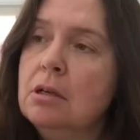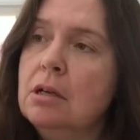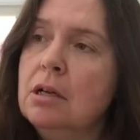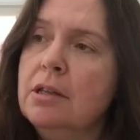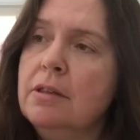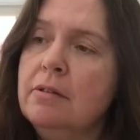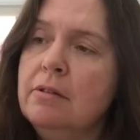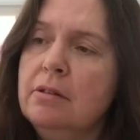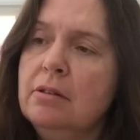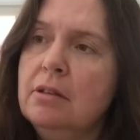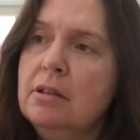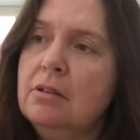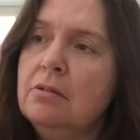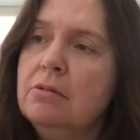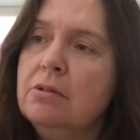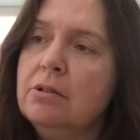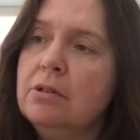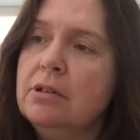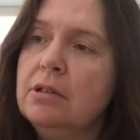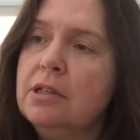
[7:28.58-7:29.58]
I thought they
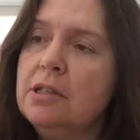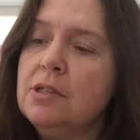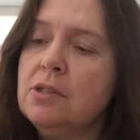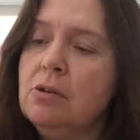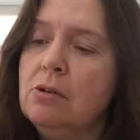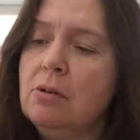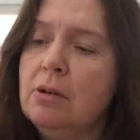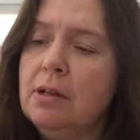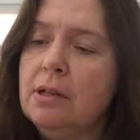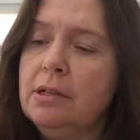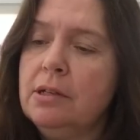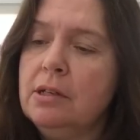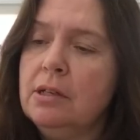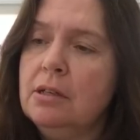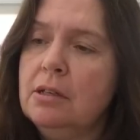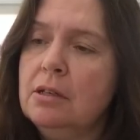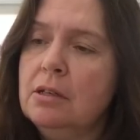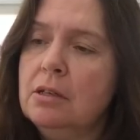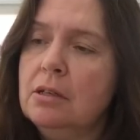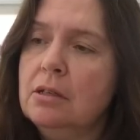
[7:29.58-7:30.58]
were nice
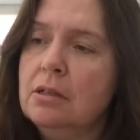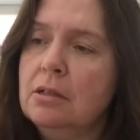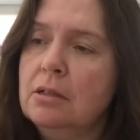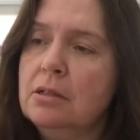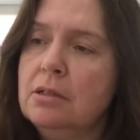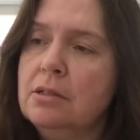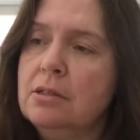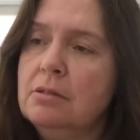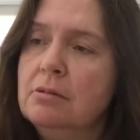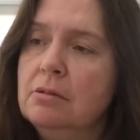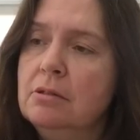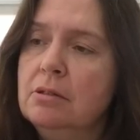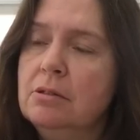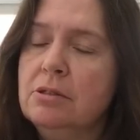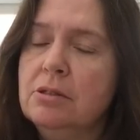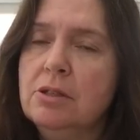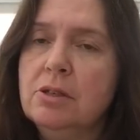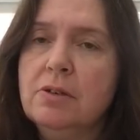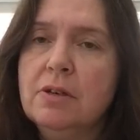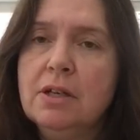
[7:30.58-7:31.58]
quality
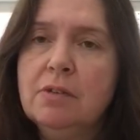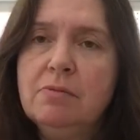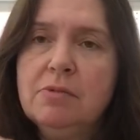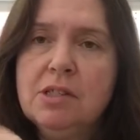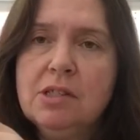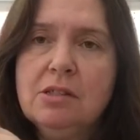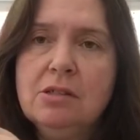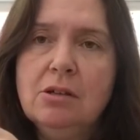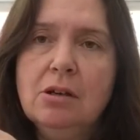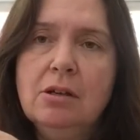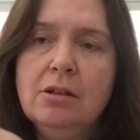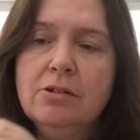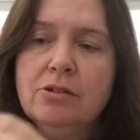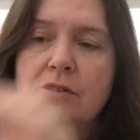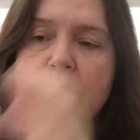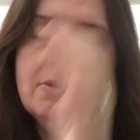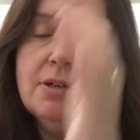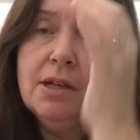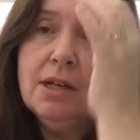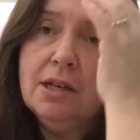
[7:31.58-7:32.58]
considering it was Dollar
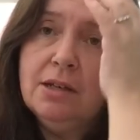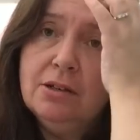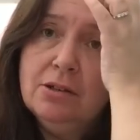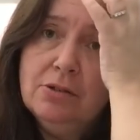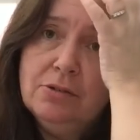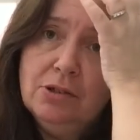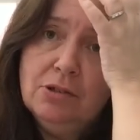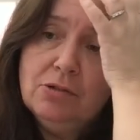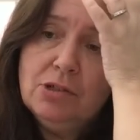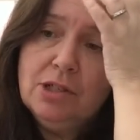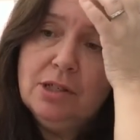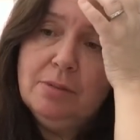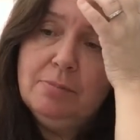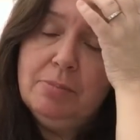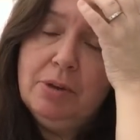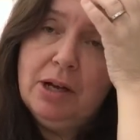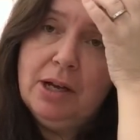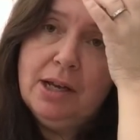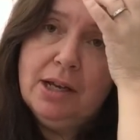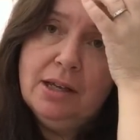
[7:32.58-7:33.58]
Tree. I don't usually
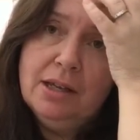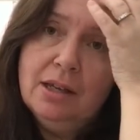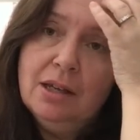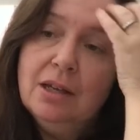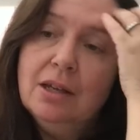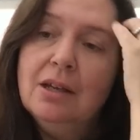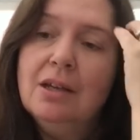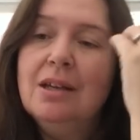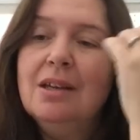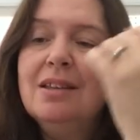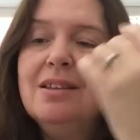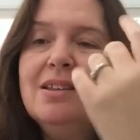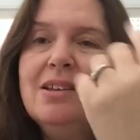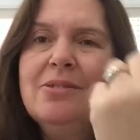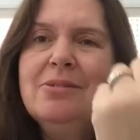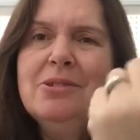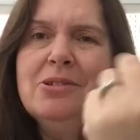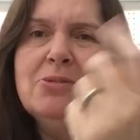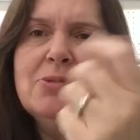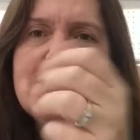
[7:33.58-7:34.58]
buy the
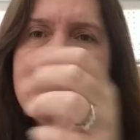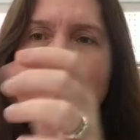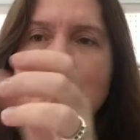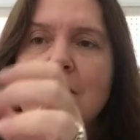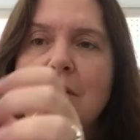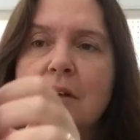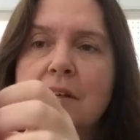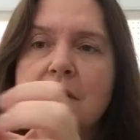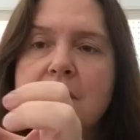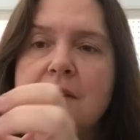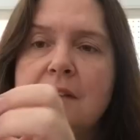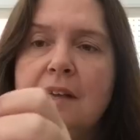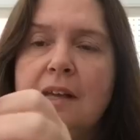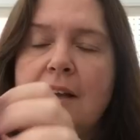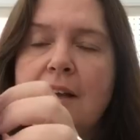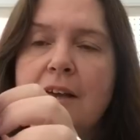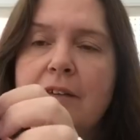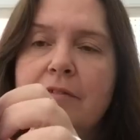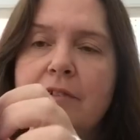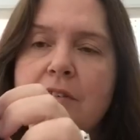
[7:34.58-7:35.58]
other dress socks they
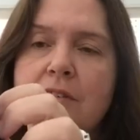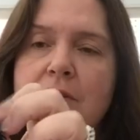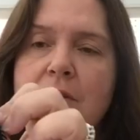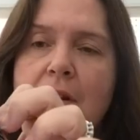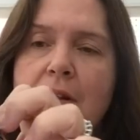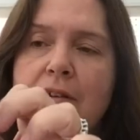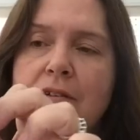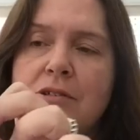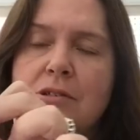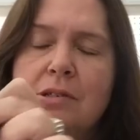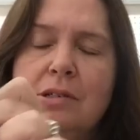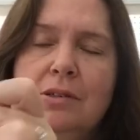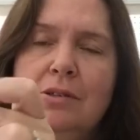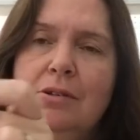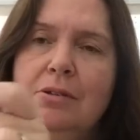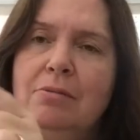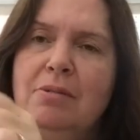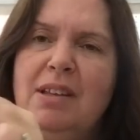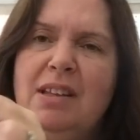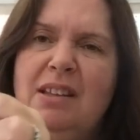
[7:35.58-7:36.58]
have at Dollar Tree.
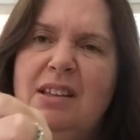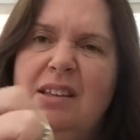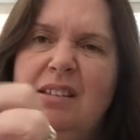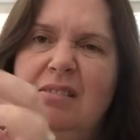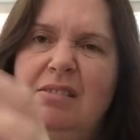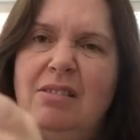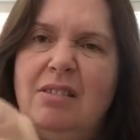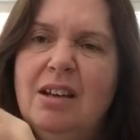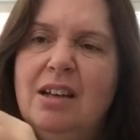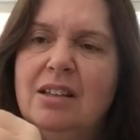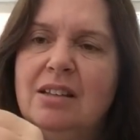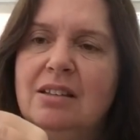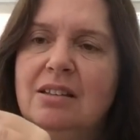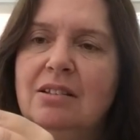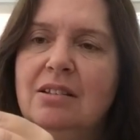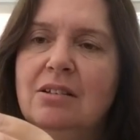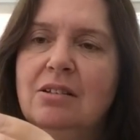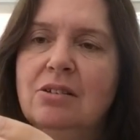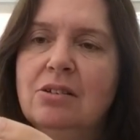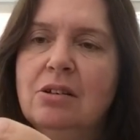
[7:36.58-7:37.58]
They're really not
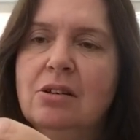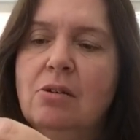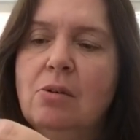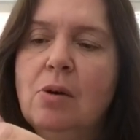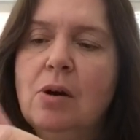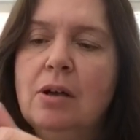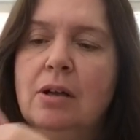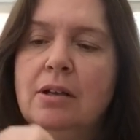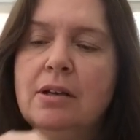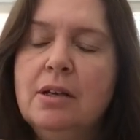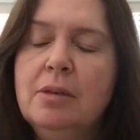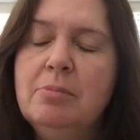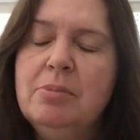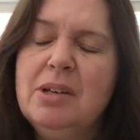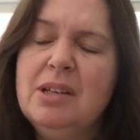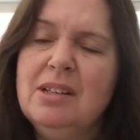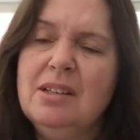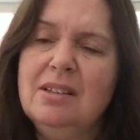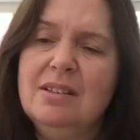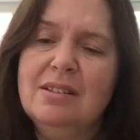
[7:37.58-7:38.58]
good quality,
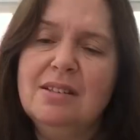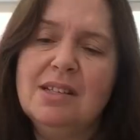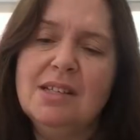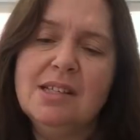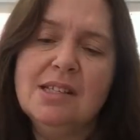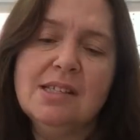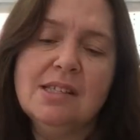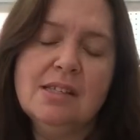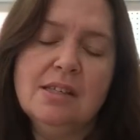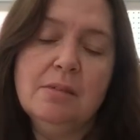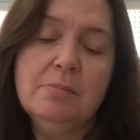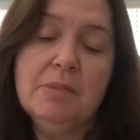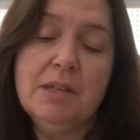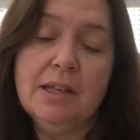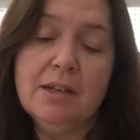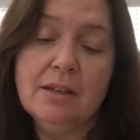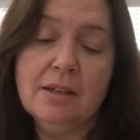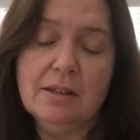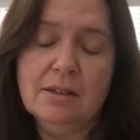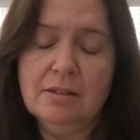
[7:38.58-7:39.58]
but these seem
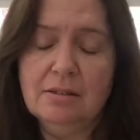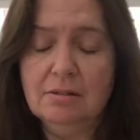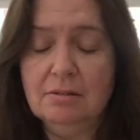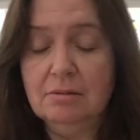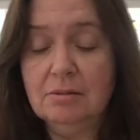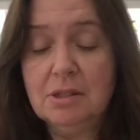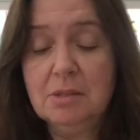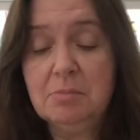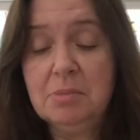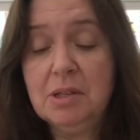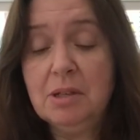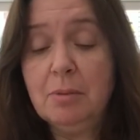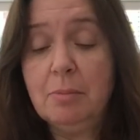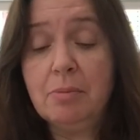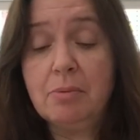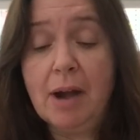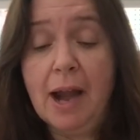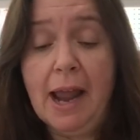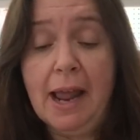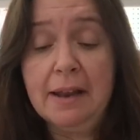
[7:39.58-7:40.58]
like to be a
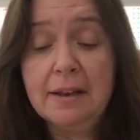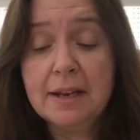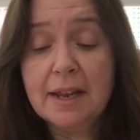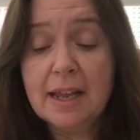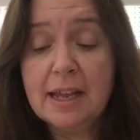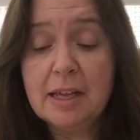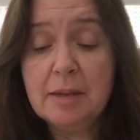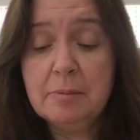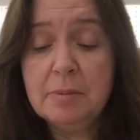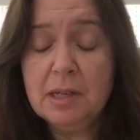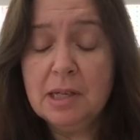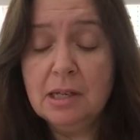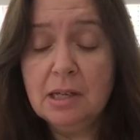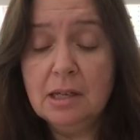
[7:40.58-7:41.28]
brand name.